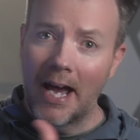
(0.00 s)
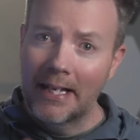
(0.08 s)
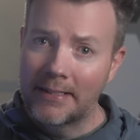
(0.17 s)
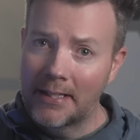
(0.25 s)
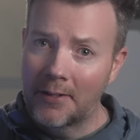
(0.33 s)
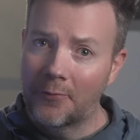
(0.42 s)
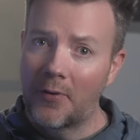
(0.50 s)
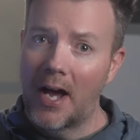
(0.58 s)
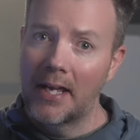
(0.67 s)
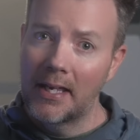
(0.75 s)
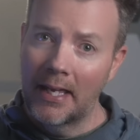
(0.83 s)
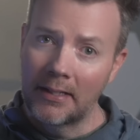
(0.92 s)

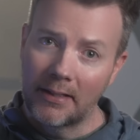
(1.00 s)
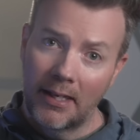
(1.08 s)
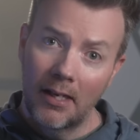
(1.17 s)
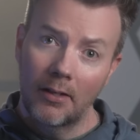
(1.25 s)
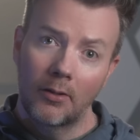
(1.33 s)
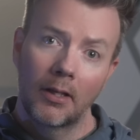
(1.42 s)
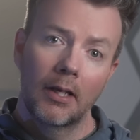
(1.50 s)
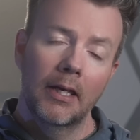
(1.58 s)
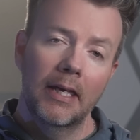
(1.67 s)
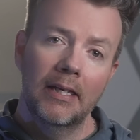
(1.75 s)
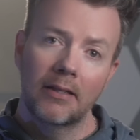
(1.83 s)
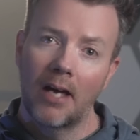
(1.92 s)
identify, and kill
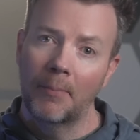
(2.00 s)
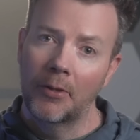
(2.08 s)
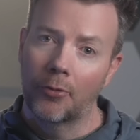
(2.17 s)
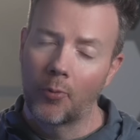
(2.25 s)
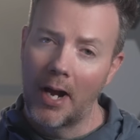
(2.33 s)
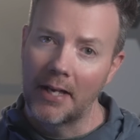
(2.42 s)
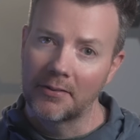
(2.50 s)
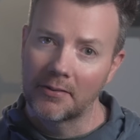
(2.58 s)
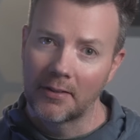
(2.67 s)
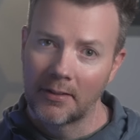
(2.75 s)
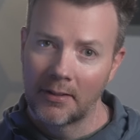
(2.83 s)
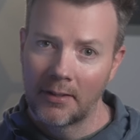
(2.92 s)
incoming threats.